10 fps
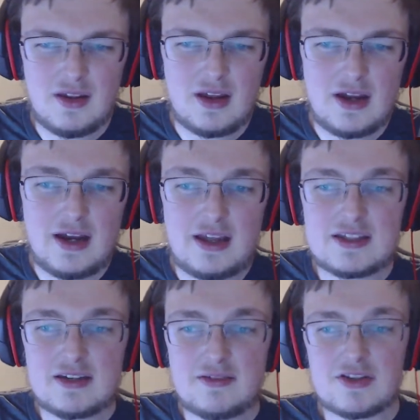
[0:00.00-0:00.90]
uh, in
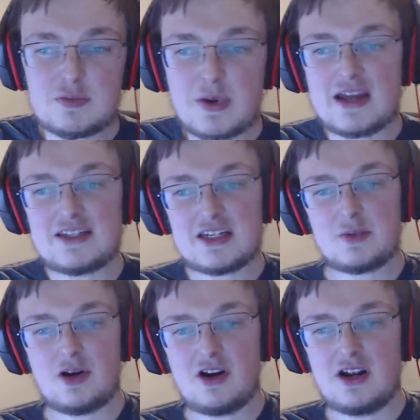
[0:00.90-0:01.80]
some of his past
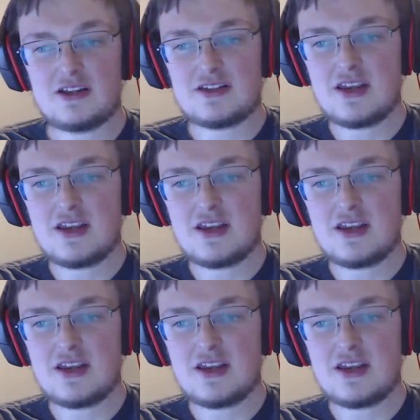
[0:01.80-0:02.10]
experience,